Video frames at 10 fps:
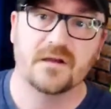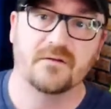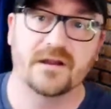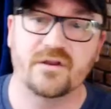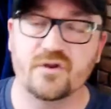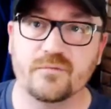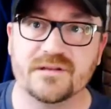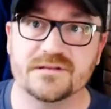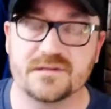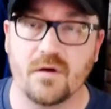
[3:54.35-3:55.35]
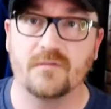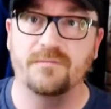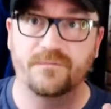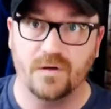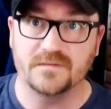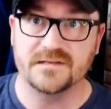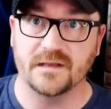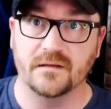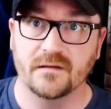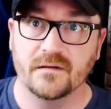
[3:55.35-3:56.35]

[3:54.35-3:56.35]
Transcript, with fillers: right? Humans are faulty.